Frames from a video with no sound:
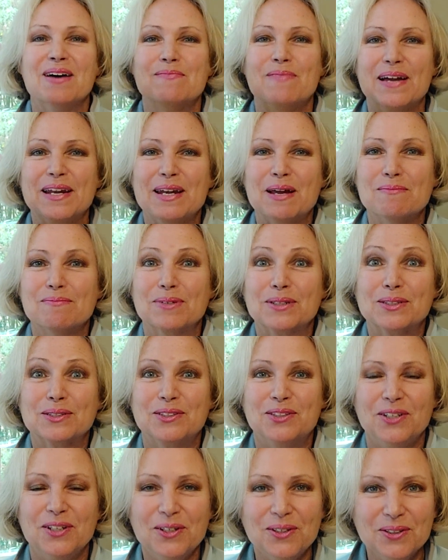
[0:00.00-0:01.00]
But number
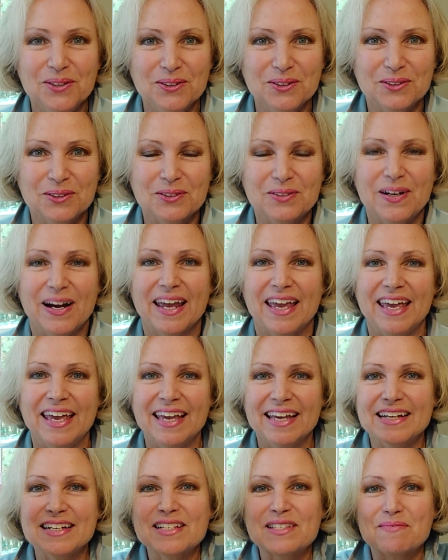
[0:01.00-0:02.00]
two,
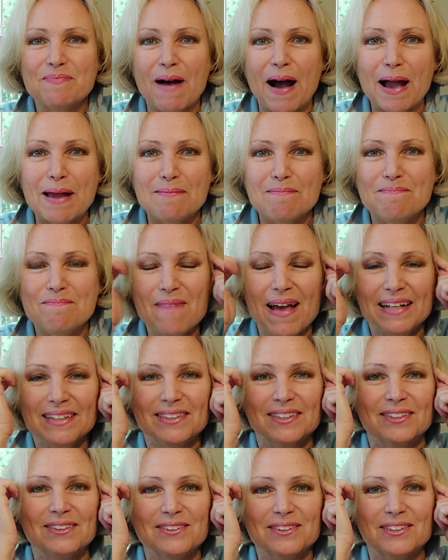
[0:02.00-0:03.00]
he is my
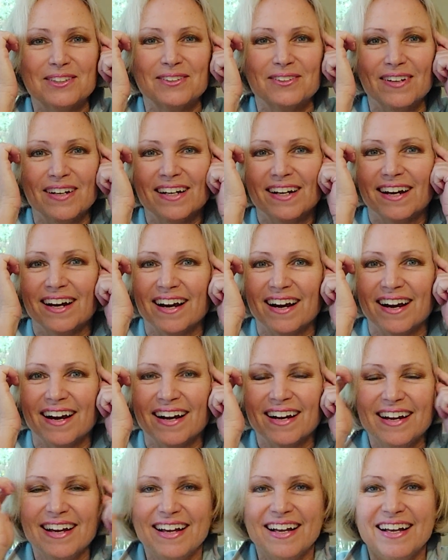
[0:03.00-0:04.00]
mental
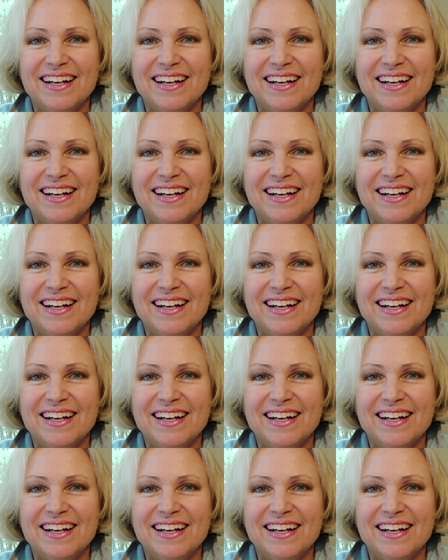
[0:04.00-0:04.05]
trigger